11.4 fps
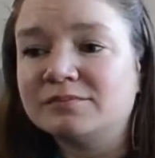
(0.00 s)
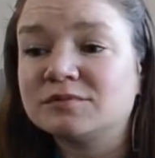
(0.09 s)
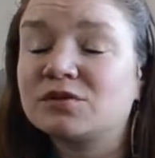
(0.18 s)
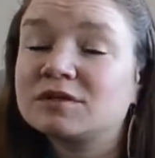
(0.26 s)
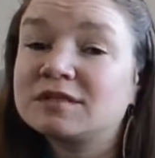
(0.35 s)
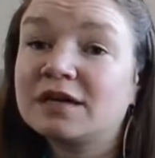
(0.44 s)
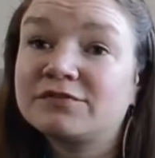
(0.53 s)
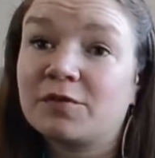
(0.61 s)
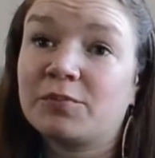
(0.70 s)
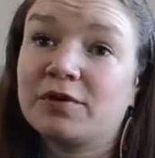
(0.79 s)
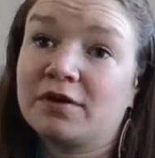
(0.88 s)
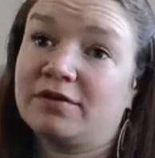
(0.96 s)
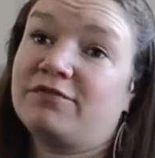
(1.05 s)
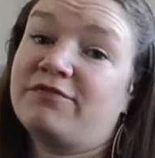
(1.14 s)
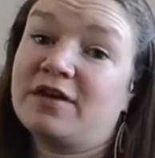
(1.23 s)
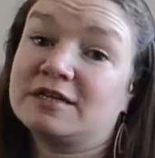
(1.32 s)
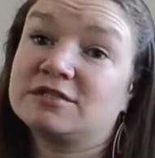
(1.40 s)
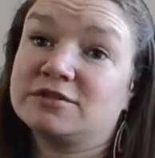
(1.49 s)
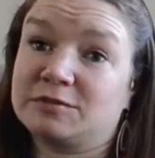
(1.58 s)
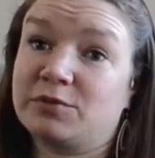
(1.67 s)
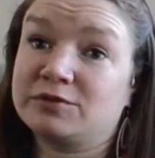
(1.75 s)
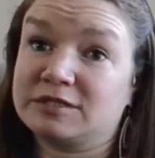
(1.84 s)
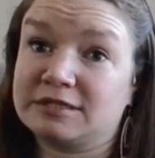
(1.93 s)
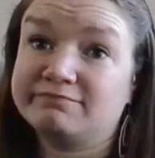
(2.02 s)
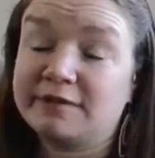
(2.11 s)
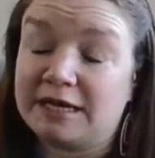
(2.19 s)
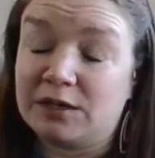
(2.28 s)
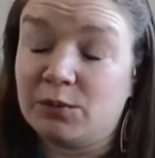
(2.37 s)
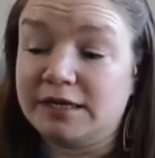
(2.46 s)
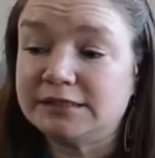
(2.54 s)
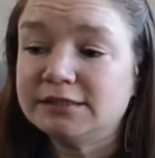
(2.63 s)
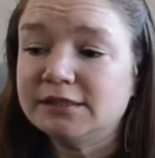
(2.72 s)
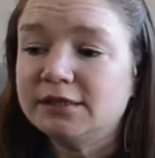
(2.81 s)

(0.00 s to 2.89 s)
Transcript: So I'd saved up a fair sized deposit anyway,